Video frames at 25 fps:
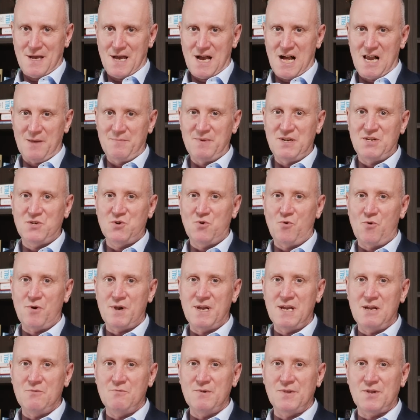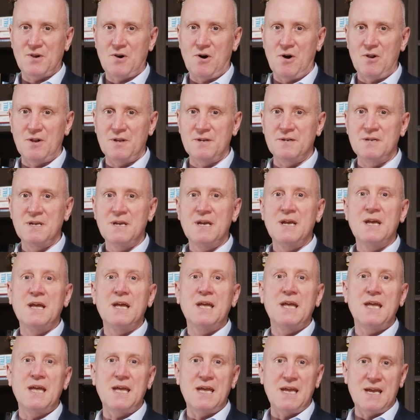I'll be talking with Colin
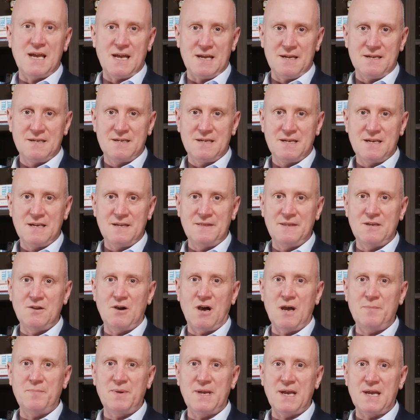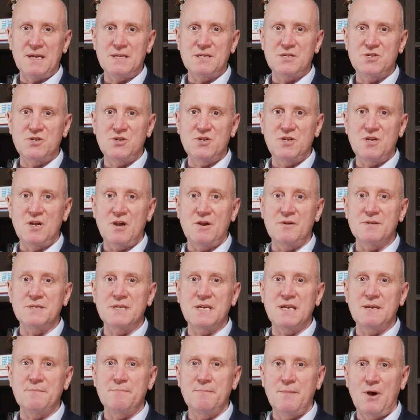here in the IPA studios
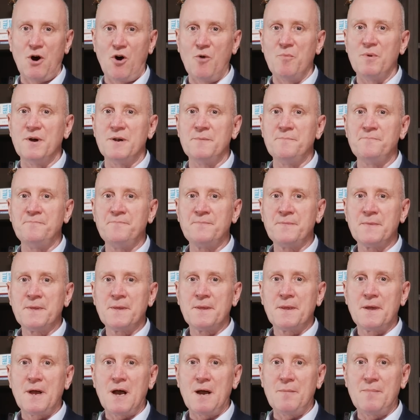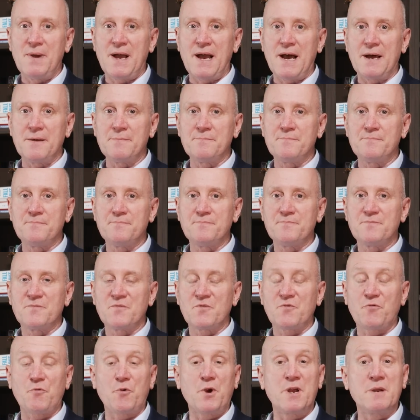in Melbourne about
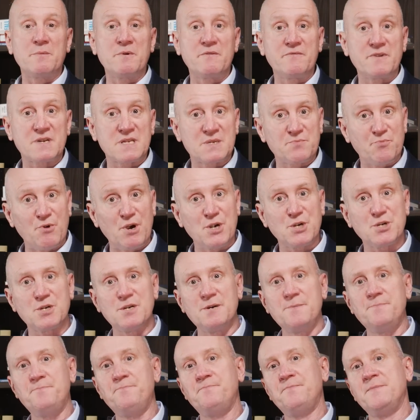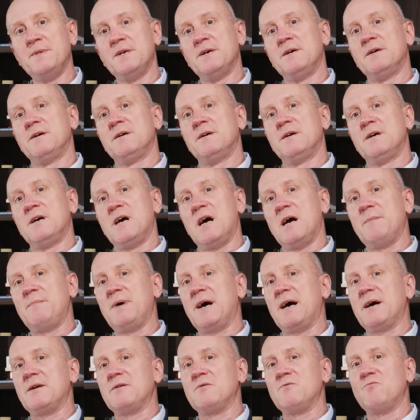freedom of expression,
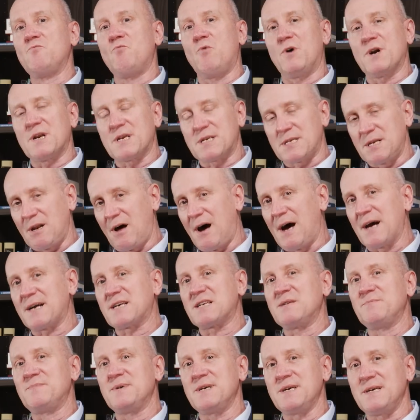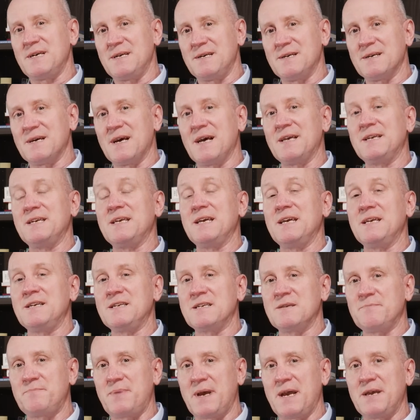about what it's like to be an
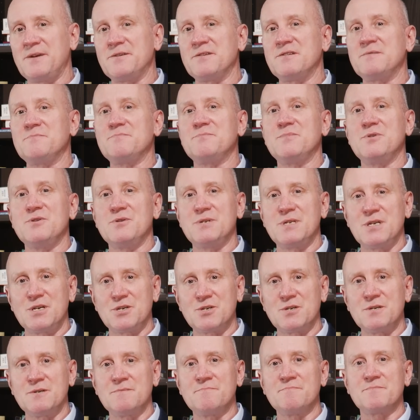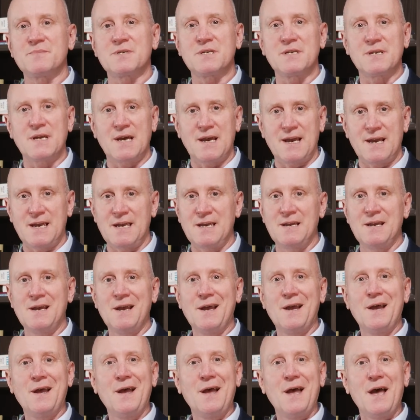independent musician today,
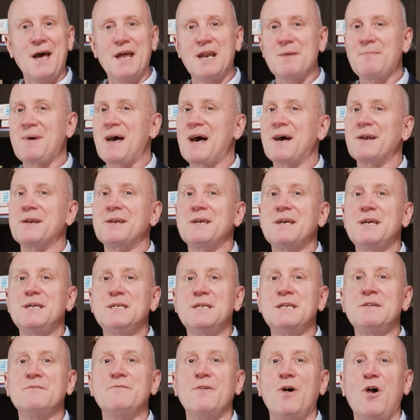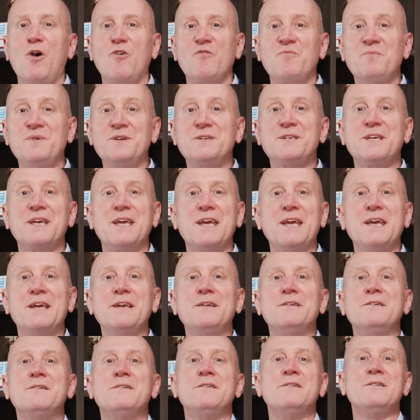and about his involvement
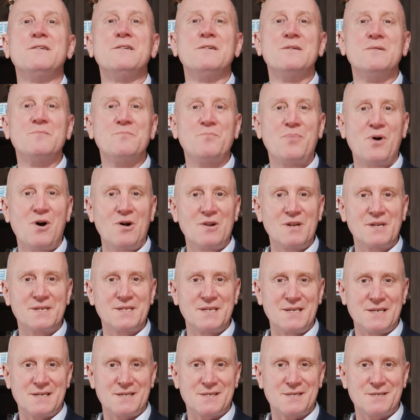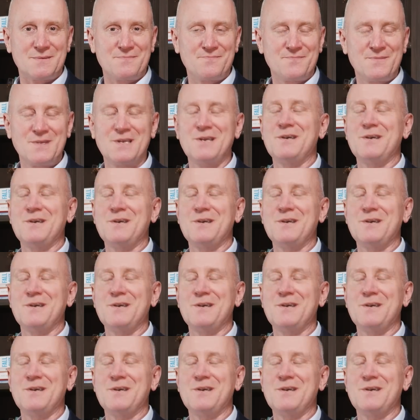in politics.